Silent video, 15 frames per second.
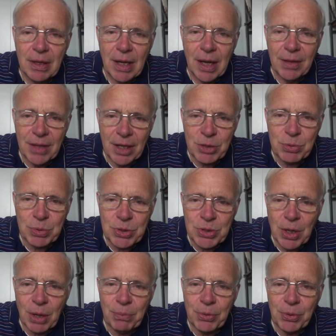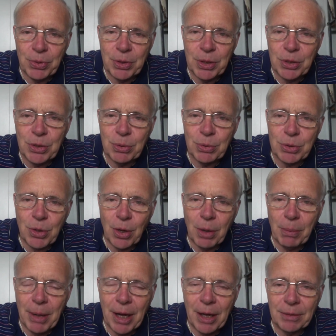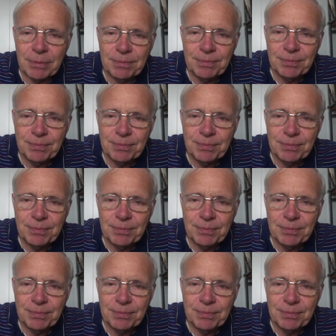And that's what Psalm 32 is all about.